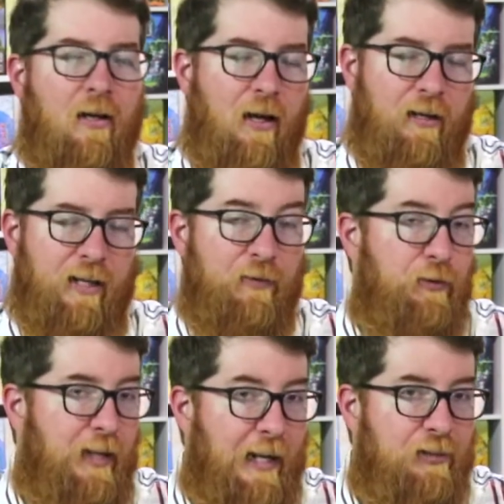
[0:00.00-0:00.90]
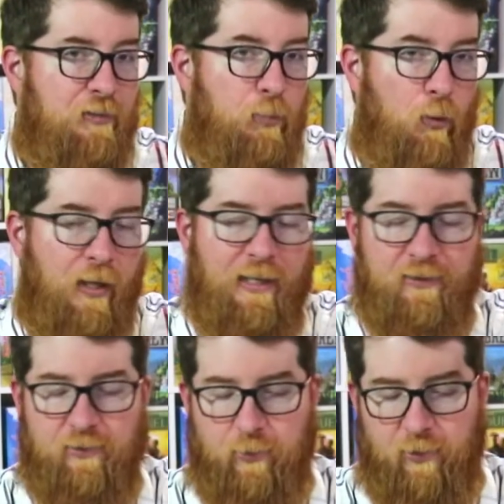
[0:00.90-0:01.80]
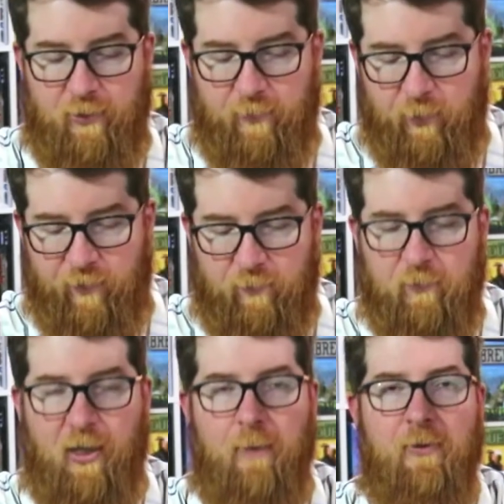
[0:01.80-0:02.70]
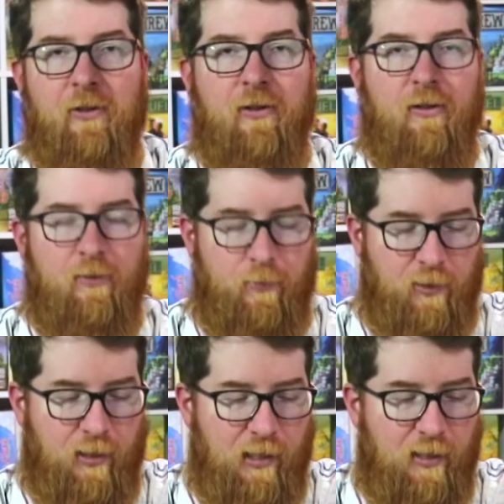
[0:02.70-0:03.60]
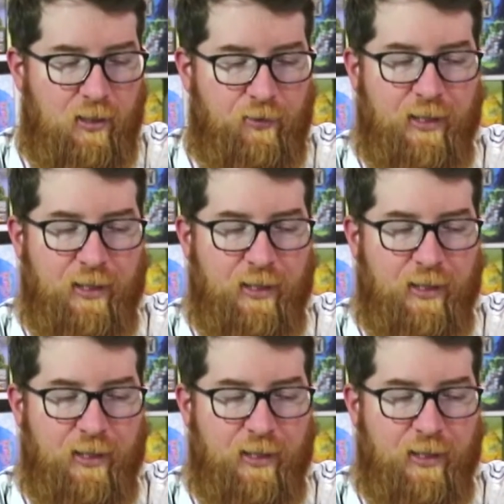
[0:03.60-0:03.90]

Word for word: uh, give you the extra point or move the robber or you know,